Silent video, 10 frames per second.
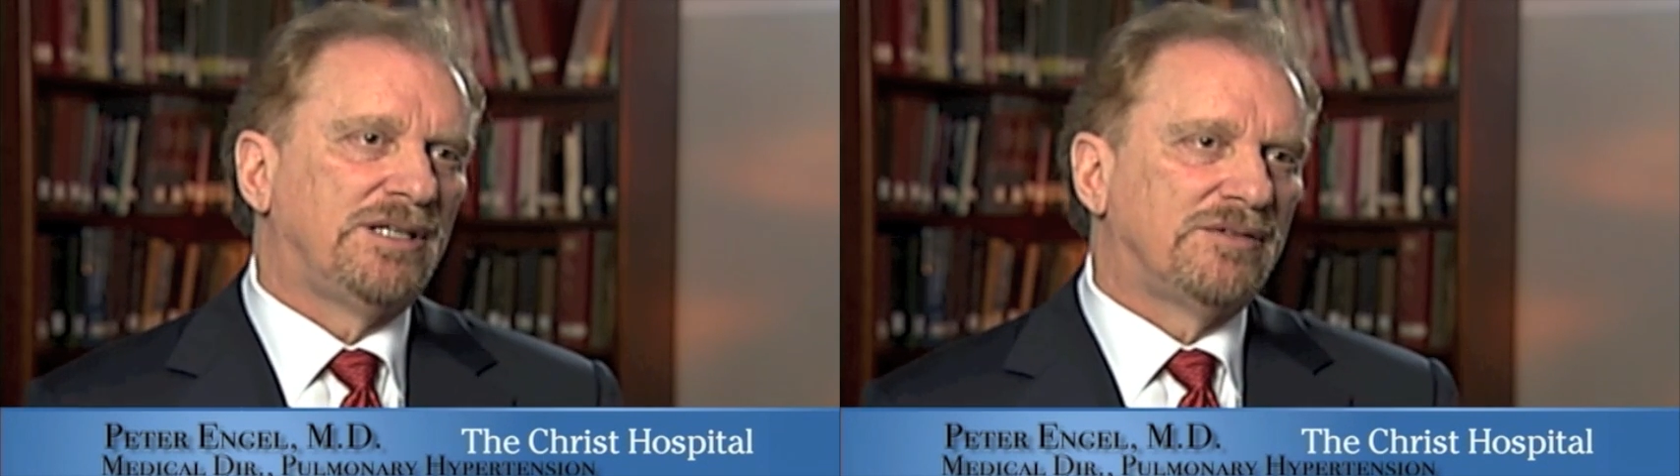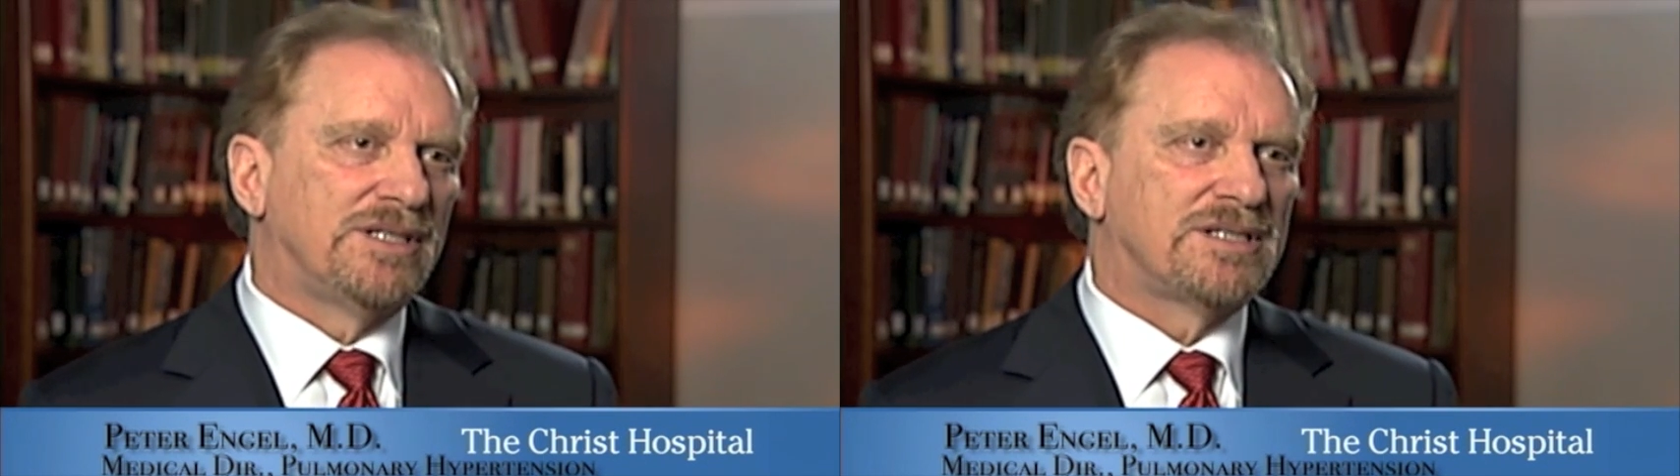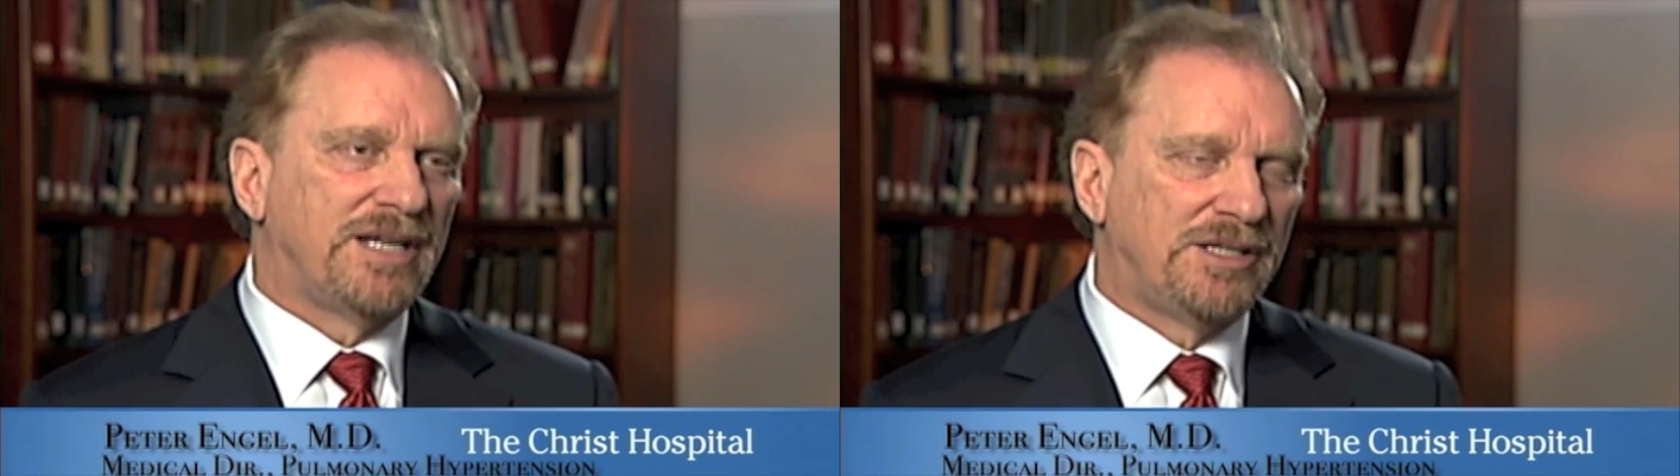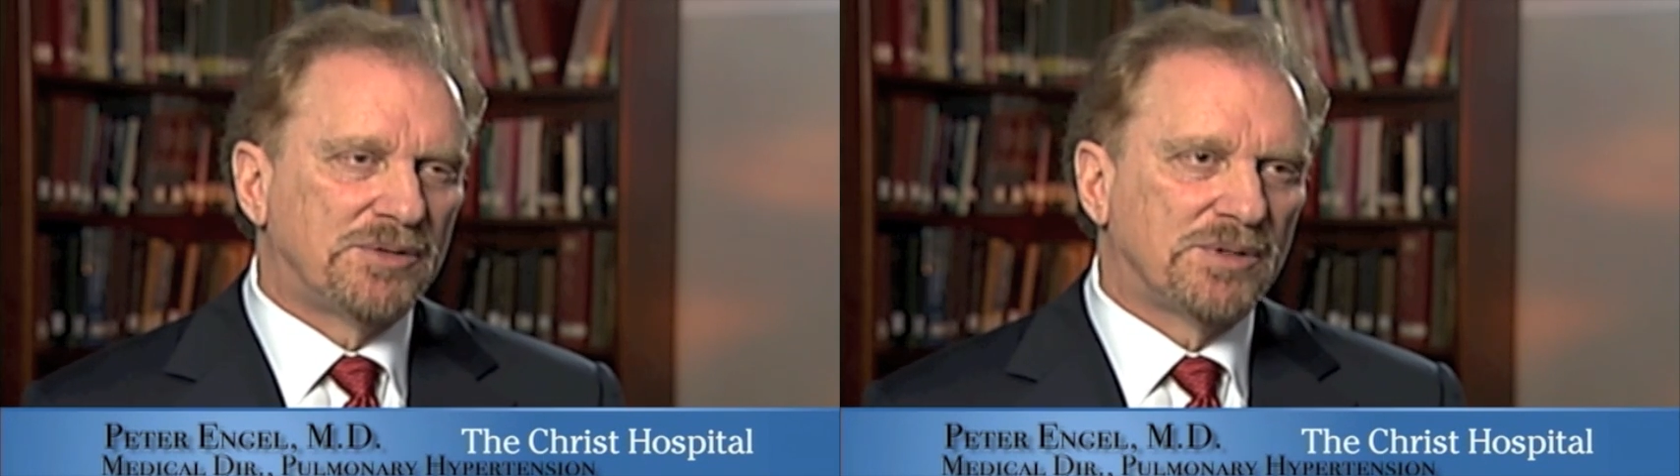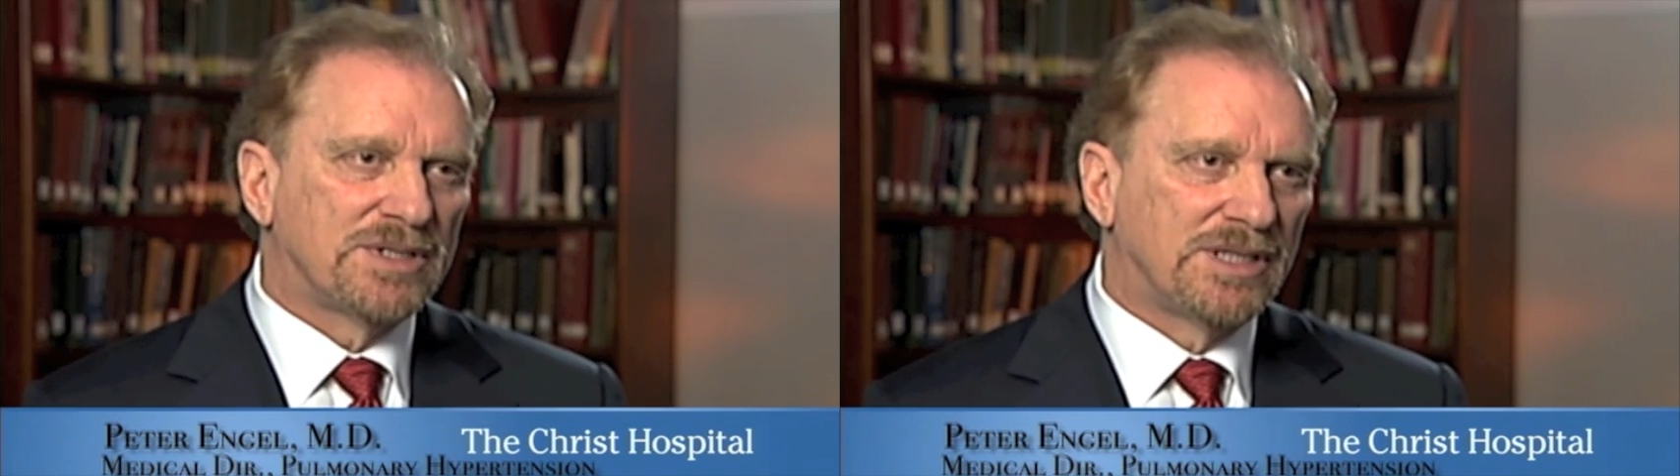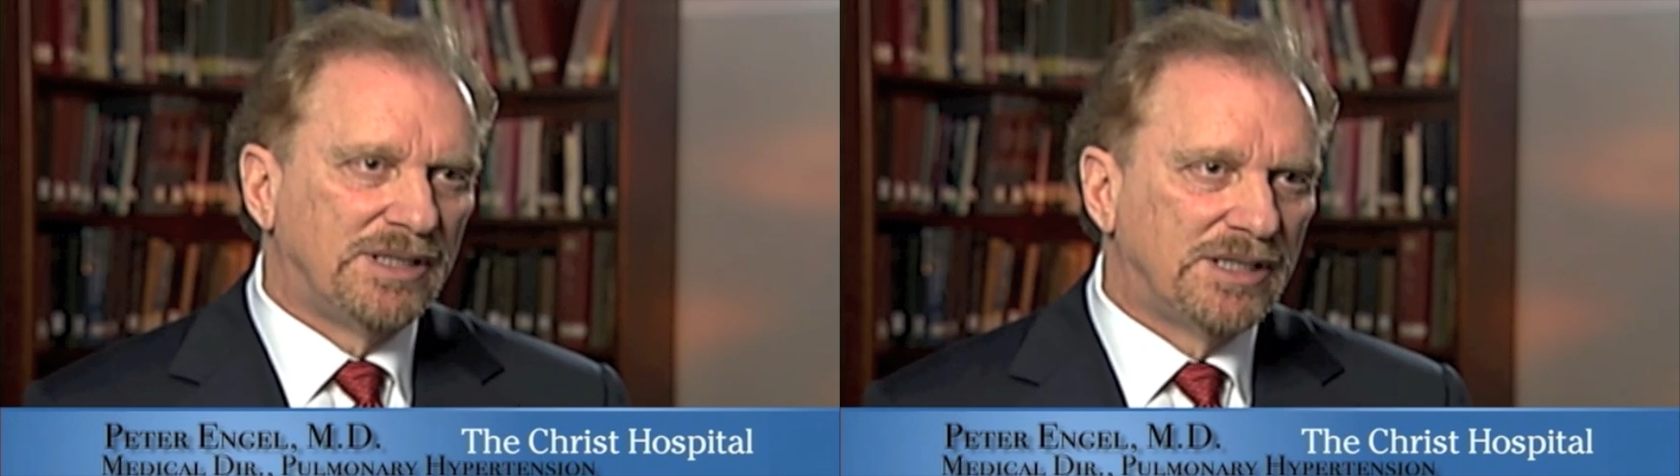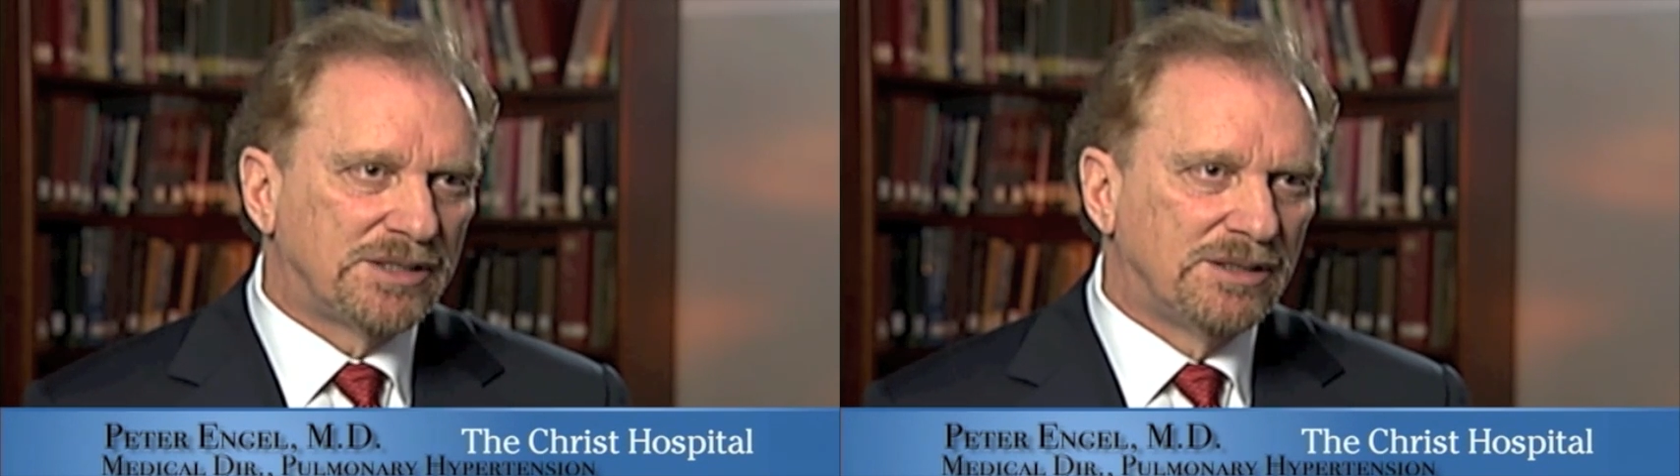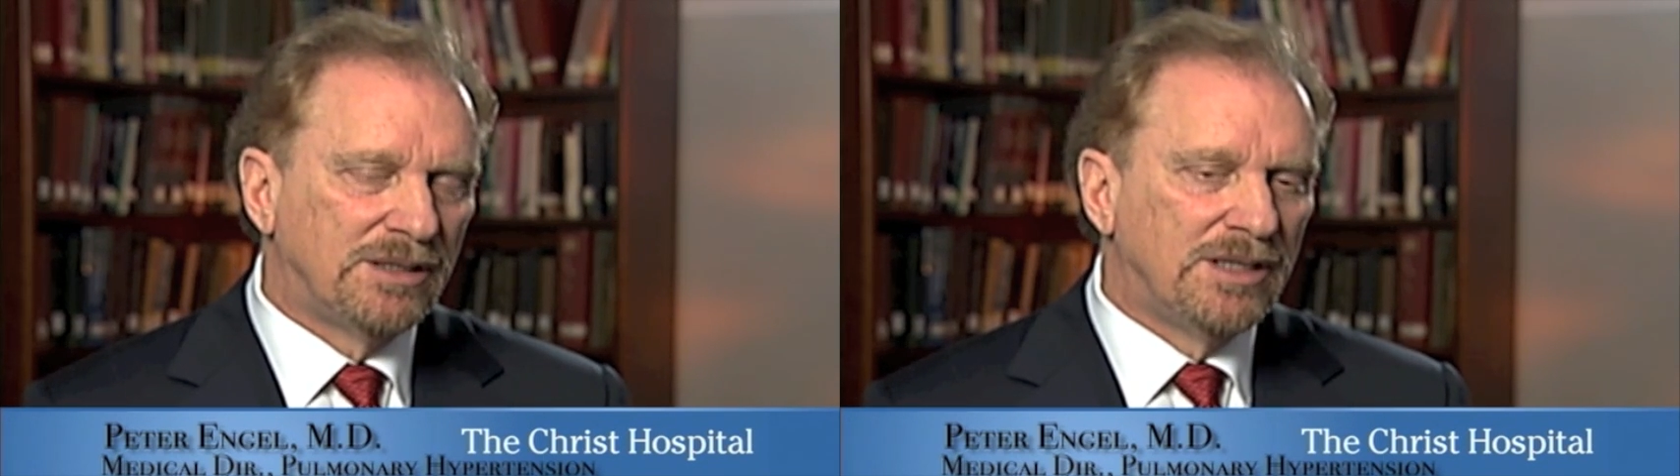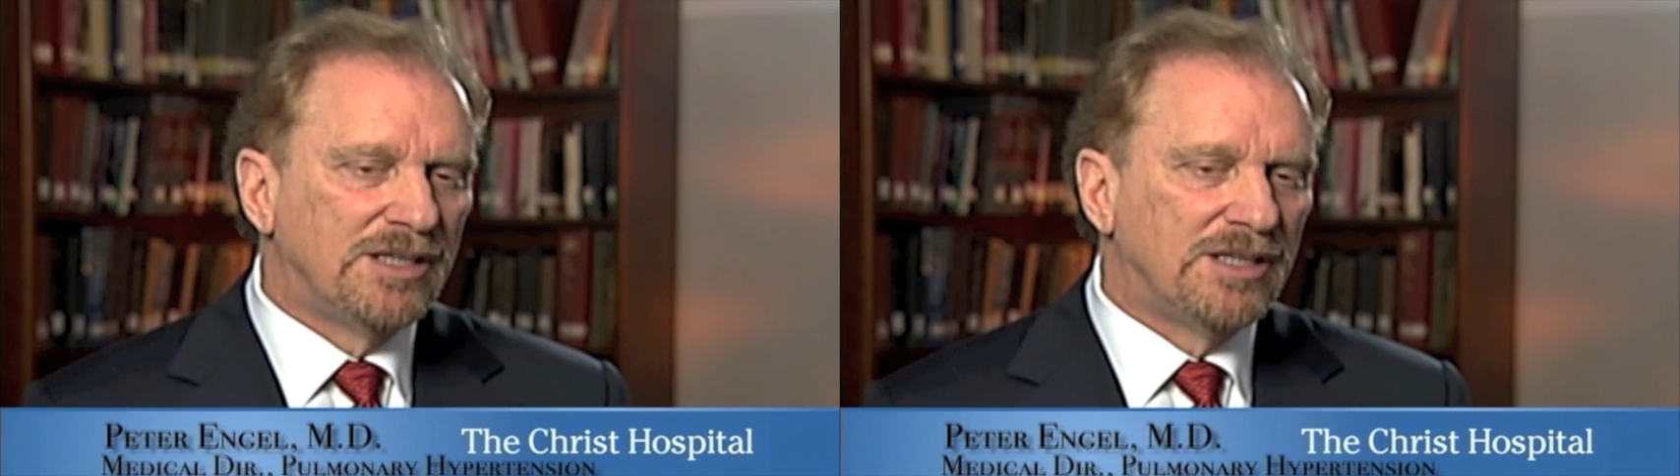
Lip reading: of this dangerous condition